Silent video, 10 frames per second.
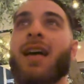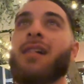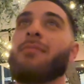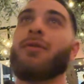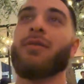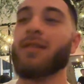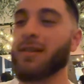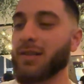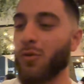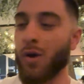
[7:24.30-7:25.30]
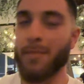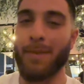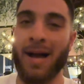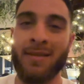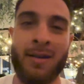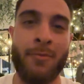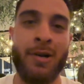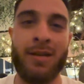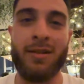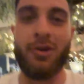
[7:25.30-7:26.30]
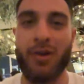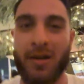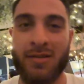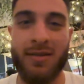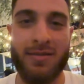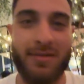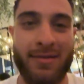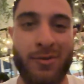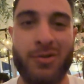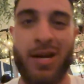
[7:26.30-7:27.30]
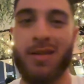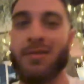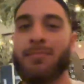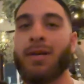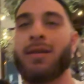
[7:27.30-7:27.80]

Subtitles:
L, bro. Literally one bite and I'm already at the crust and no sauce. No.